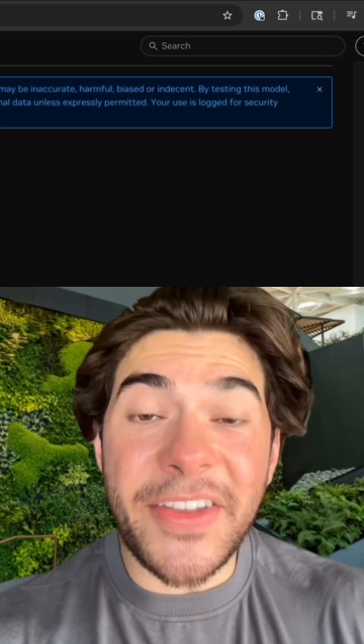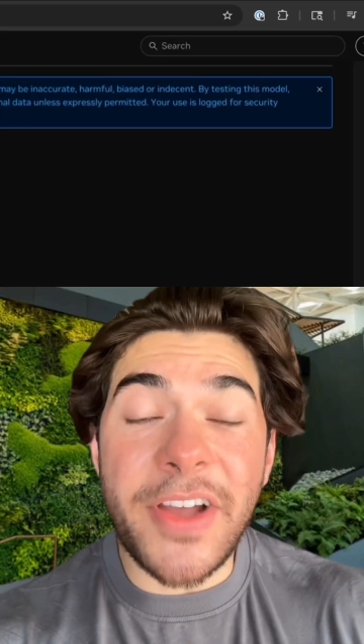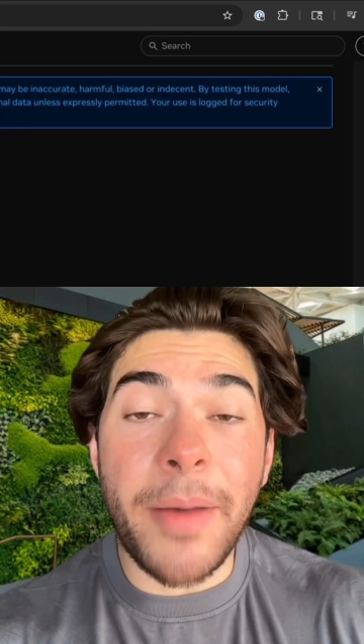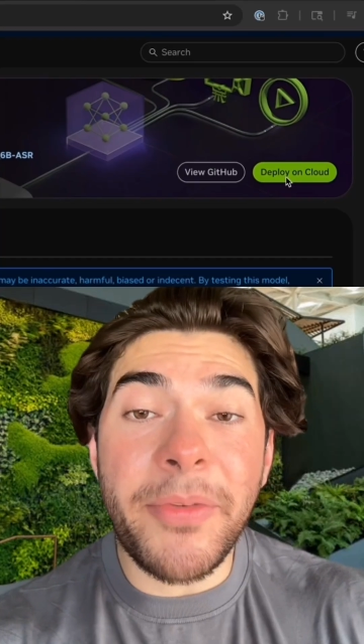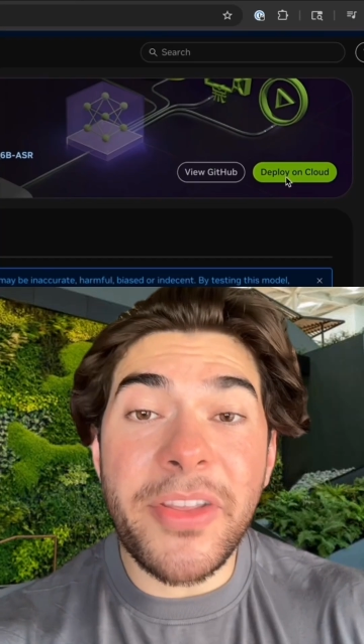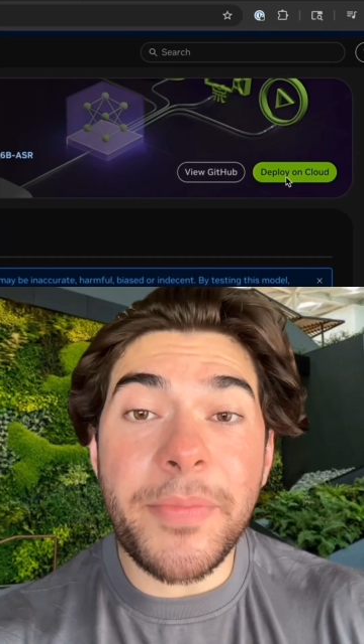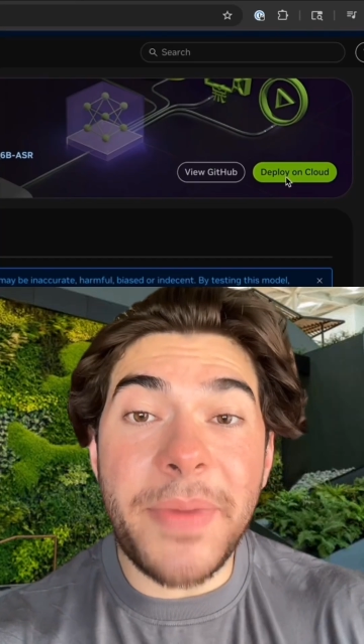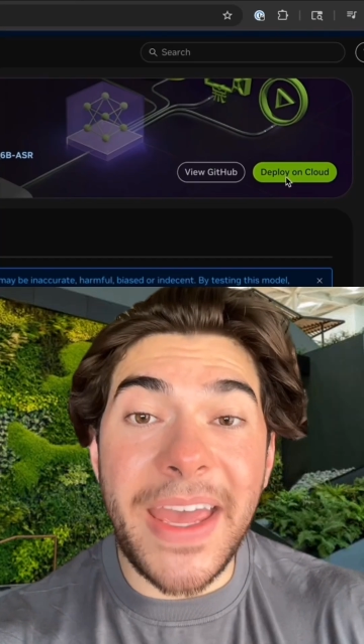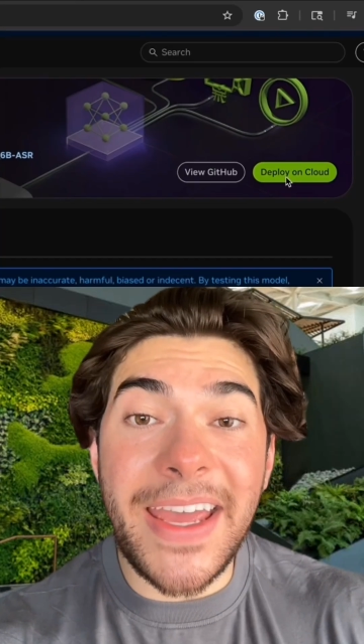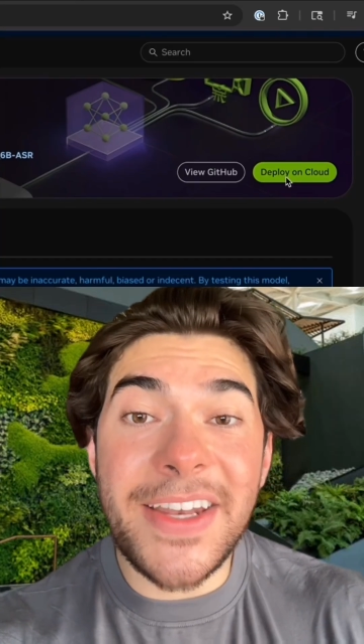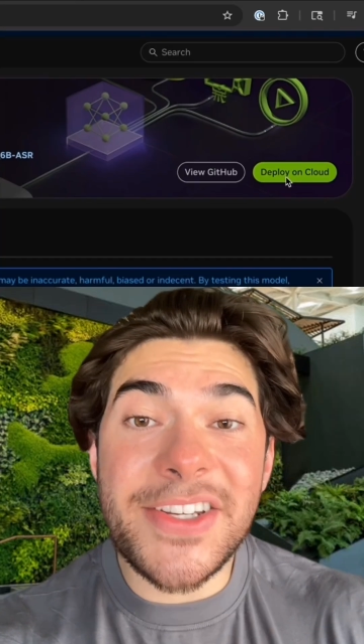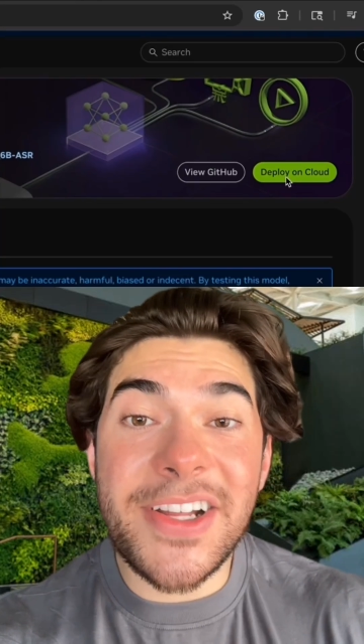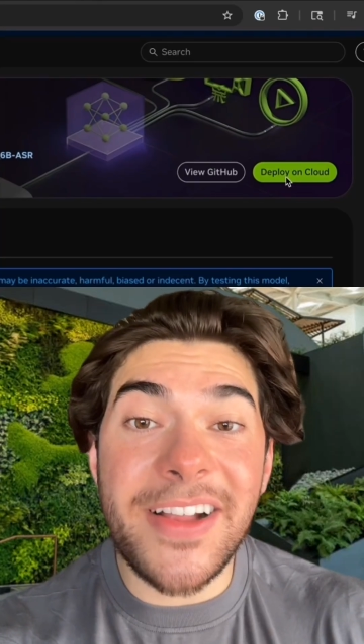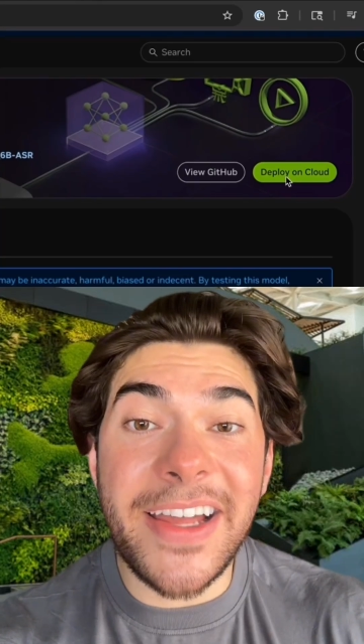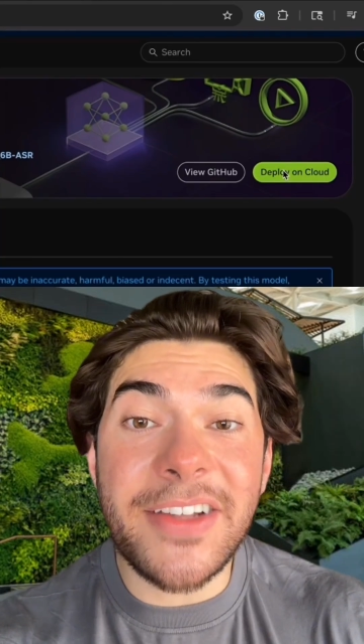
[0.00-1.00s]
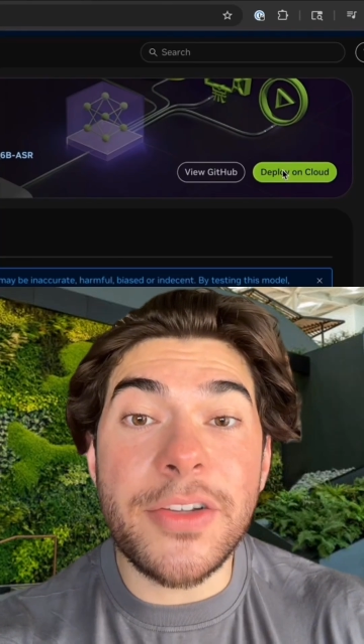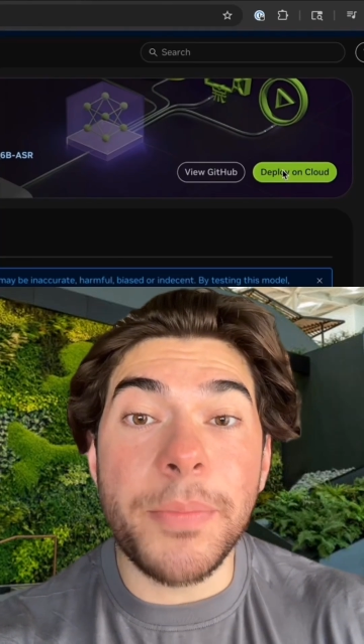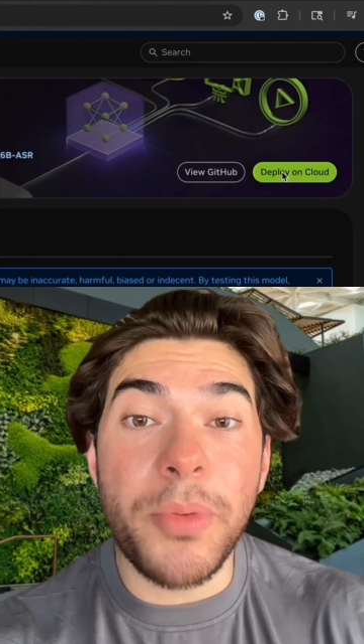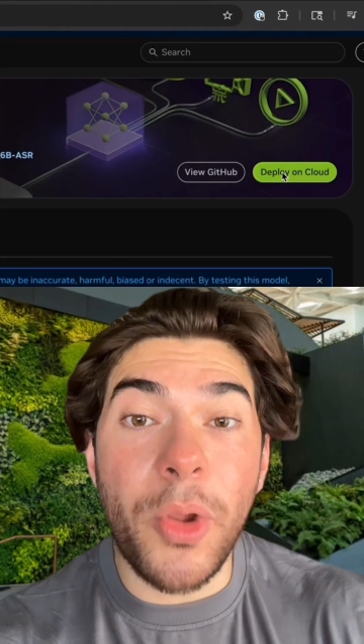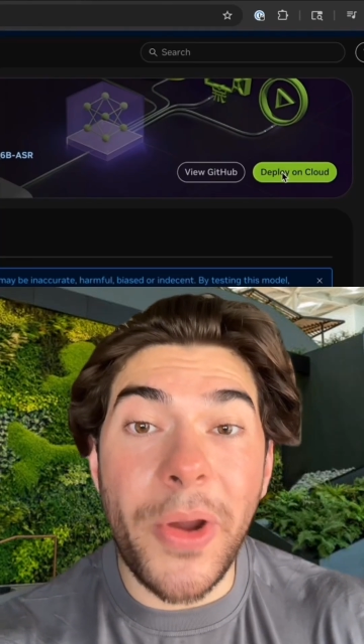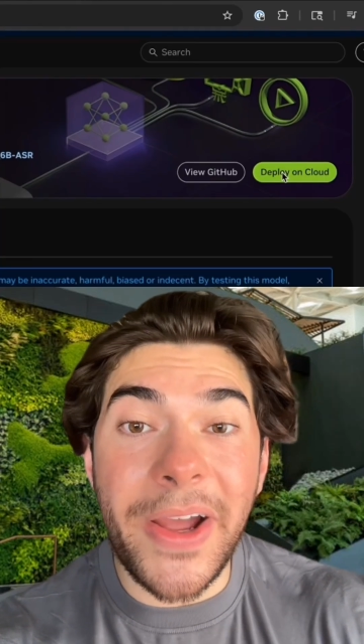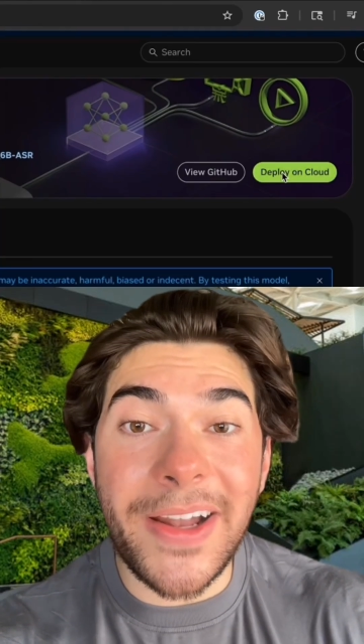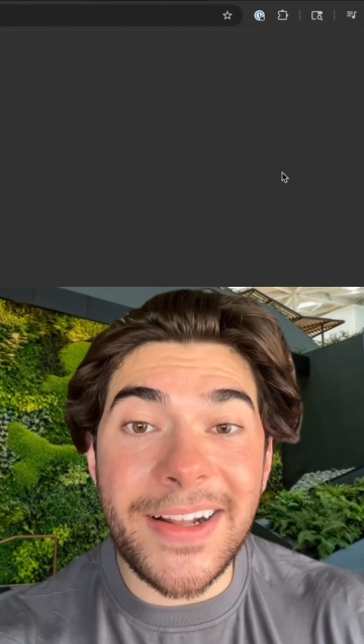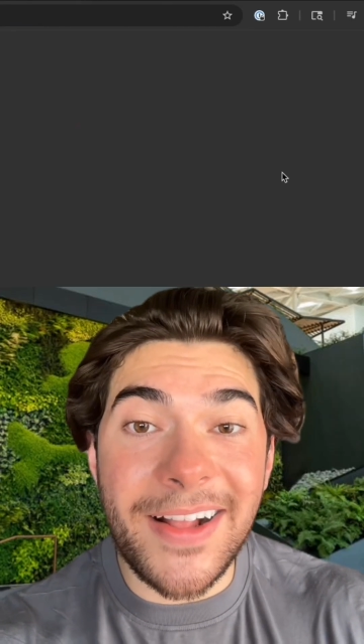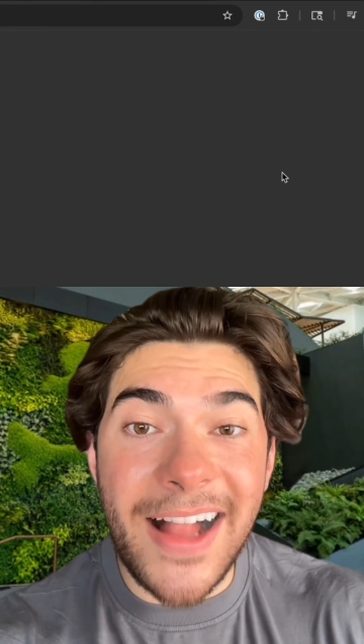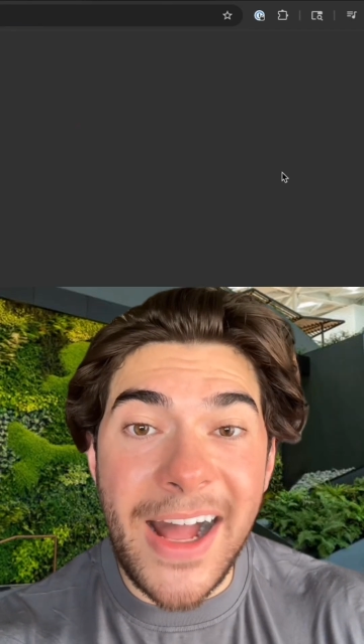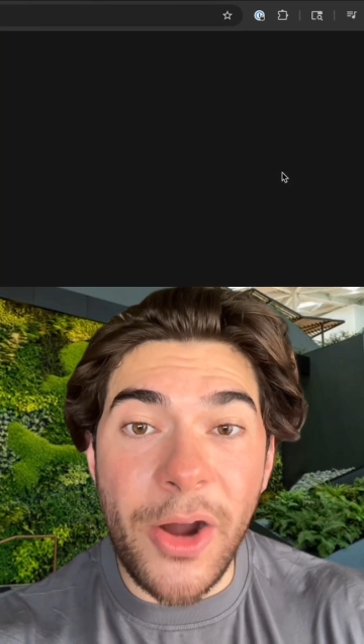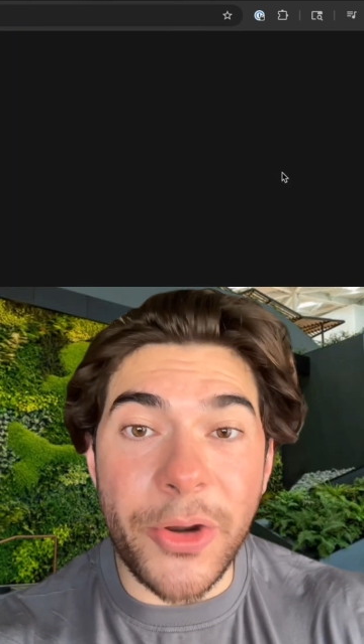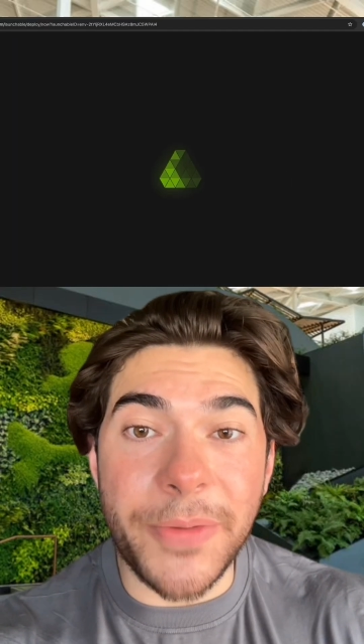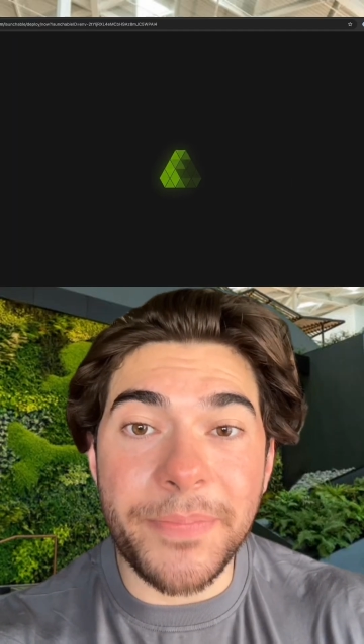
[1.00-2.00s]
top of the page, click Deploy on
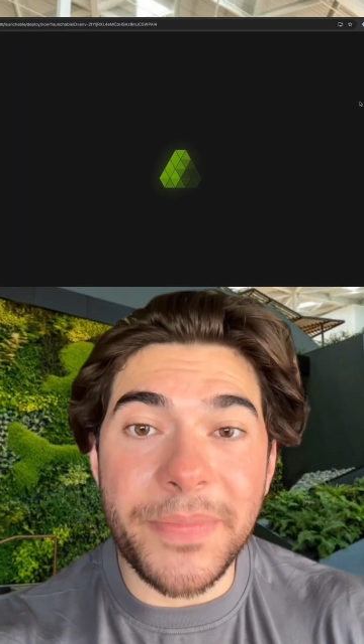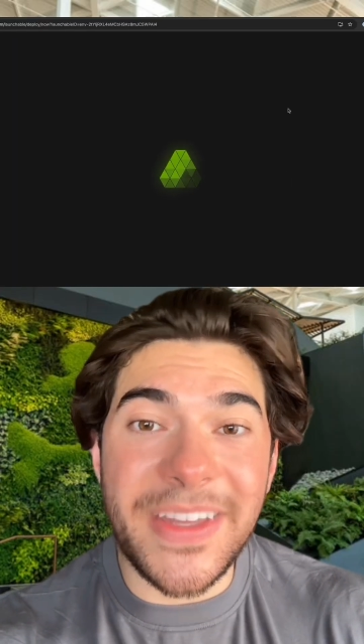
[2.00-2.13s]
Cloud.